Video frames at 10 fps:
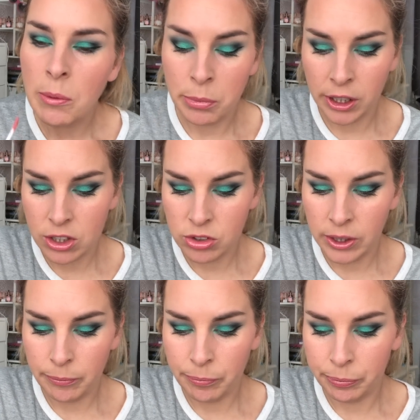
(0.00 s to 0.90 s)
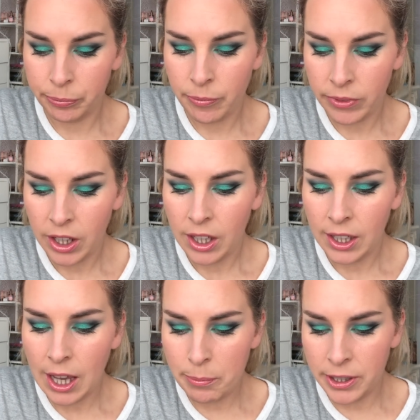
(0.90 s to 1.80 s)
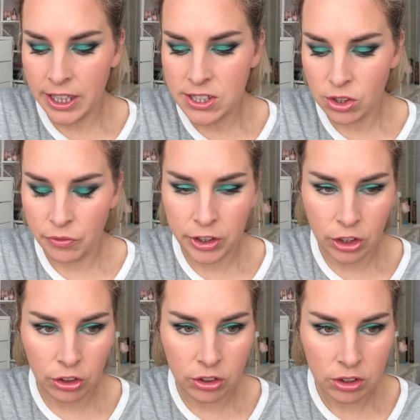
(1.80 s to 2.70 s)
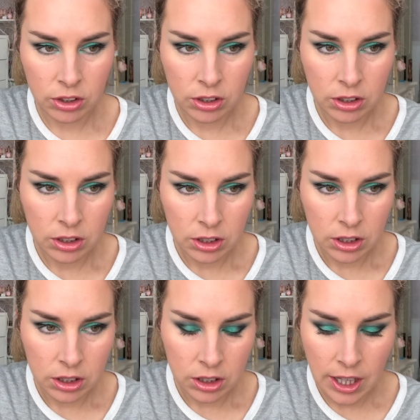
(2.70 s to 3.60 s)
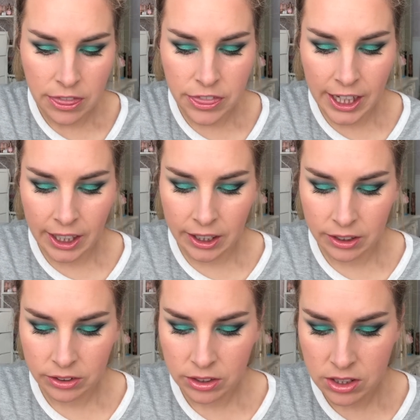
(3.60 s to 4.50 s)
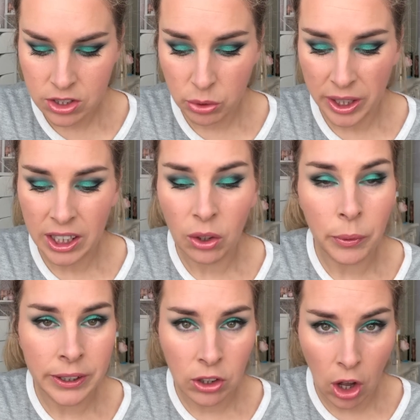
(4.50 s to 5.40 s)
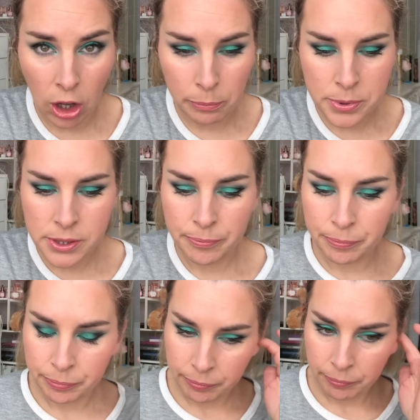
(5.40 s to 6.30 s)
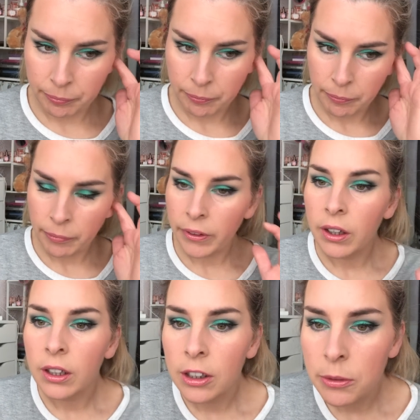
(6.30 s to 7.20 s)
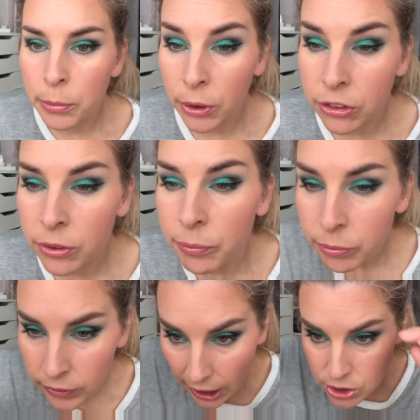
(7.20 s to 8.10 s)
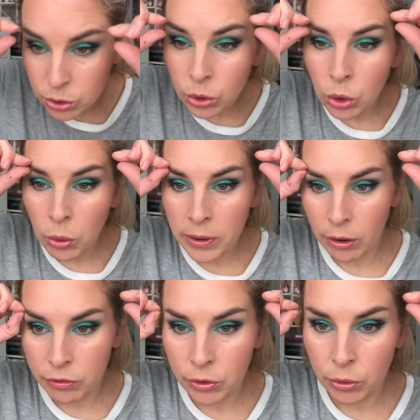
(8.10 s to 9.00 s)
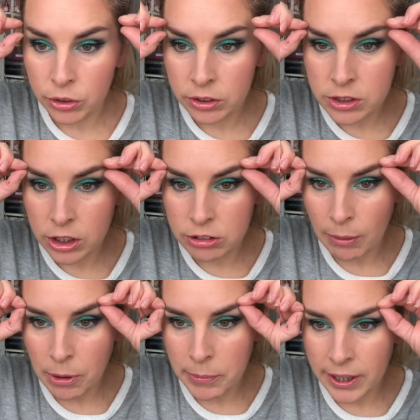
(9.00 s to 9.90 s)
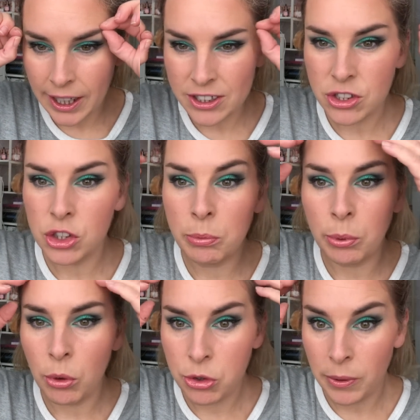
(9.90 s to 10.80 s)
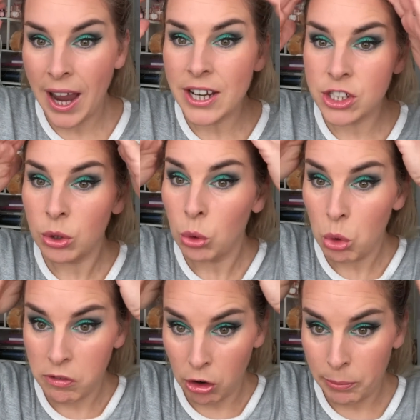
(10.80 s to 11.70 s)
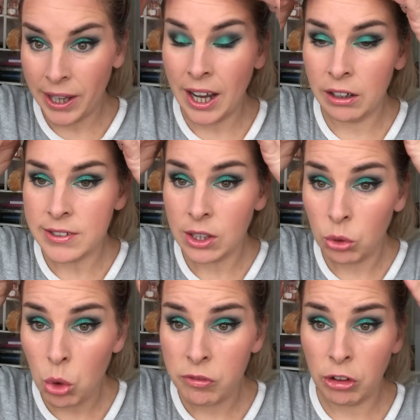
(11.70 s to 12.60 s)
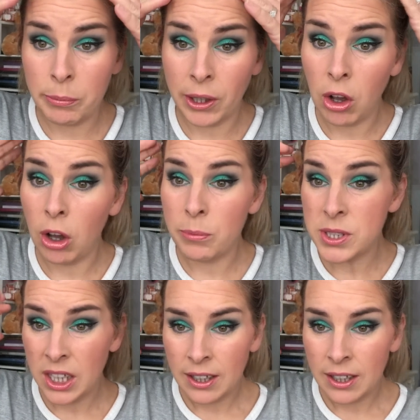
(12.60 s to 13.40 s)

But I drink Cabernet Sauvignon. I think it's quite low in carbs. But I don't go without food to cram them in. I just do both. So I do go over on my calories, I go over on my carbs,